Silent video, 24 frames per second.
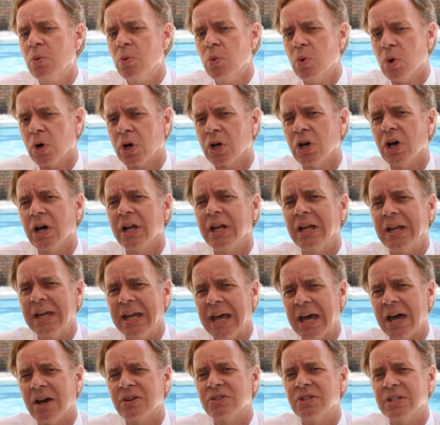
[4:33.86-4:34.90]
work on it
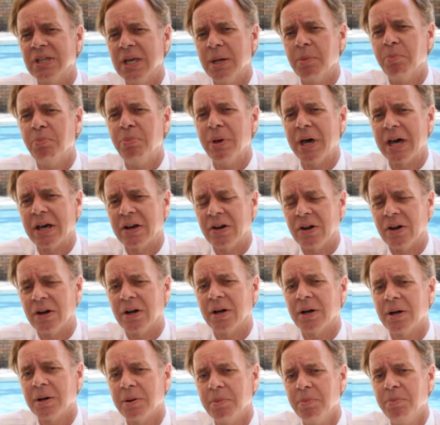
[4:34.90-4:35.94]
now to get
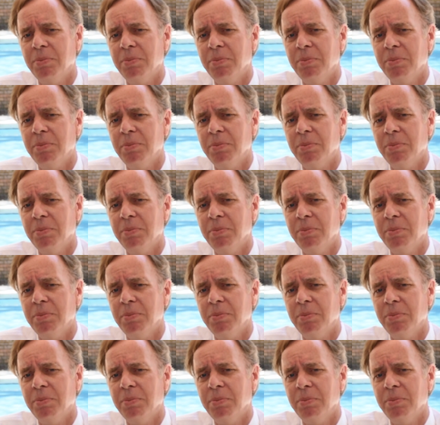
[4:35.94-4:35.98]
better.